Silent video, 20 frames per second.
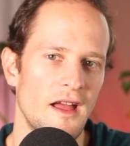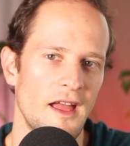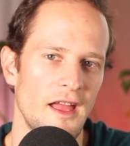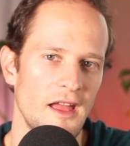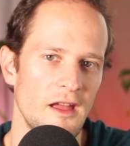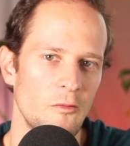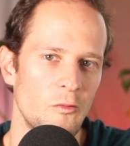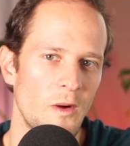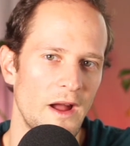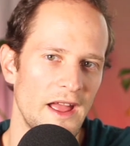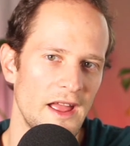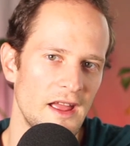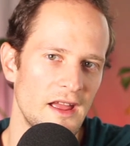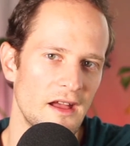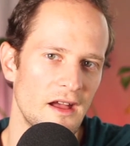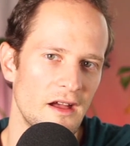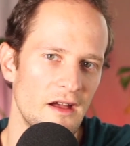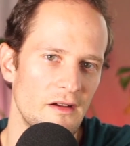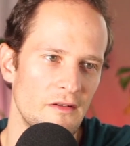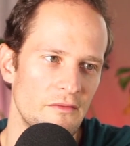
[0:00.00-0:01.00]
a way
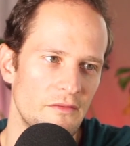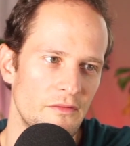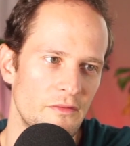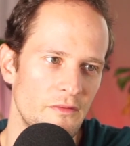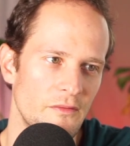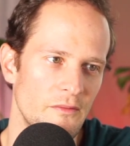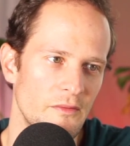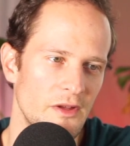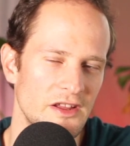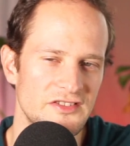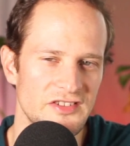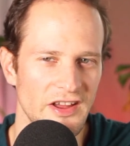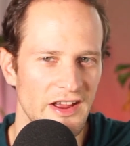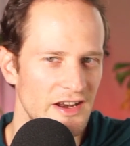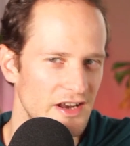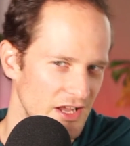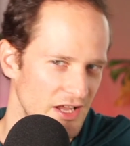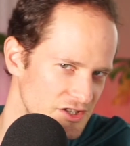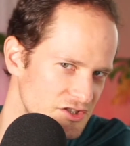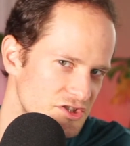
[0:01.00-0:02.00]
of, it's like
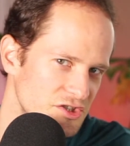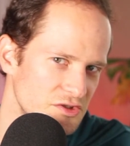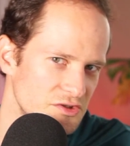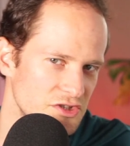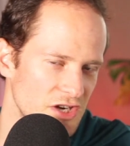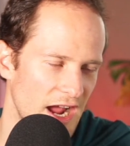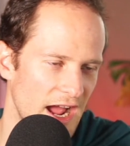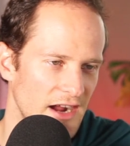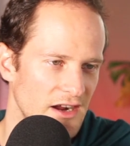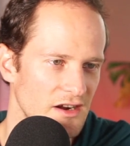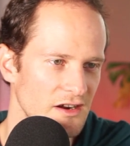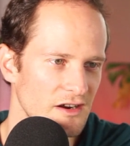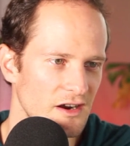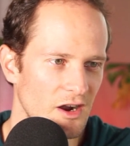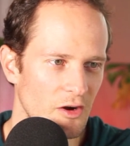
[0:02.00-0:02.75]
an issue tracker,